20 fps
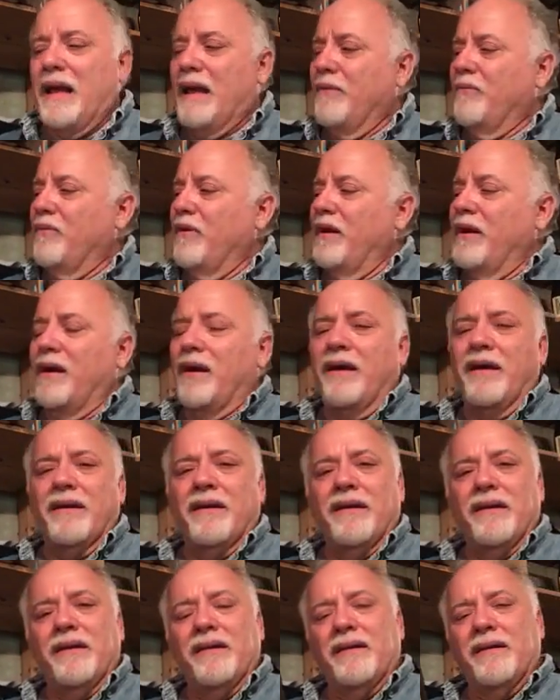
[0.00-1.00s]

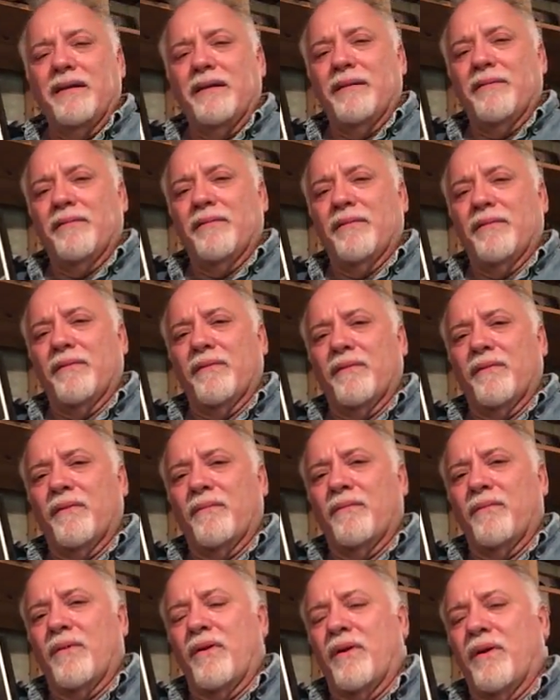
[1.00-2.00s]
When
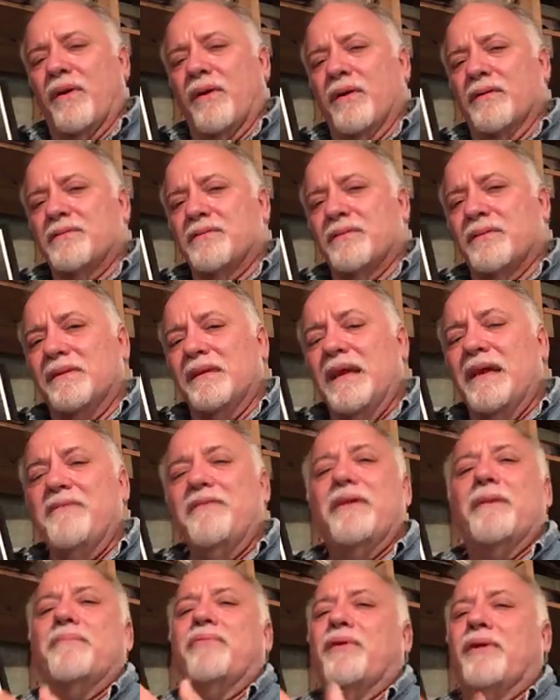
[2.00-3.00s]
Morris
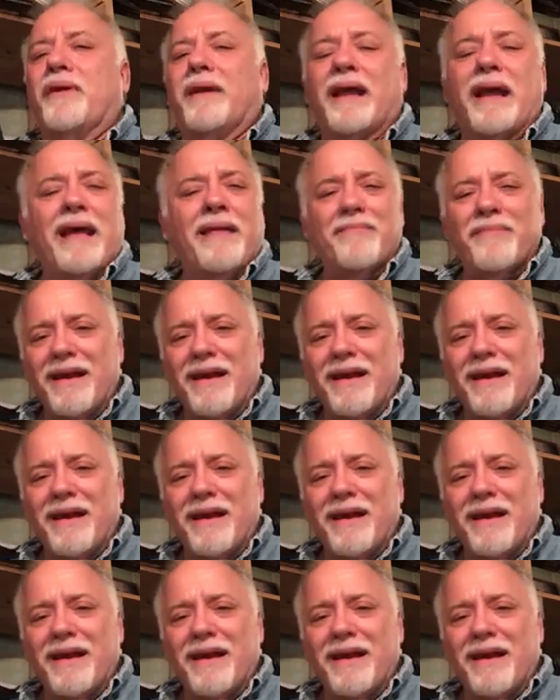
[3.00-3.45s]
Levy put it out,